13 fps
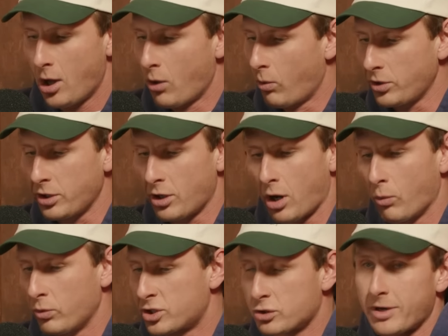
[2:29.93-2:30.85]
you know,
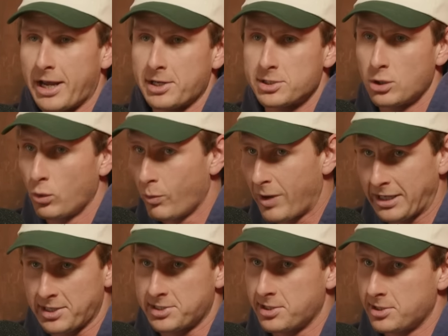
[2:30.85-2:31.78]
strengths,
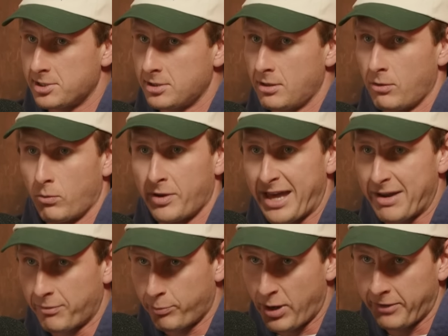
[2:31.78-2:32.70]
weaknesses, what they
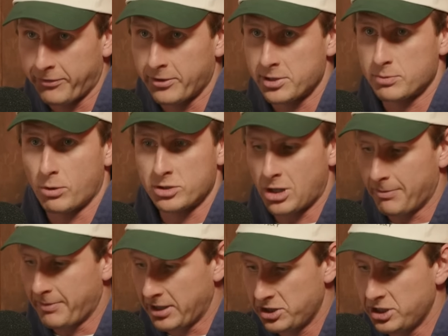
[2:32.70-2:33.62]
had for breakfast, what
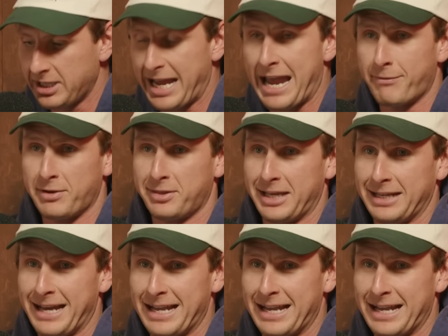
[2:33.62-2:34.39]
time they shit, everything.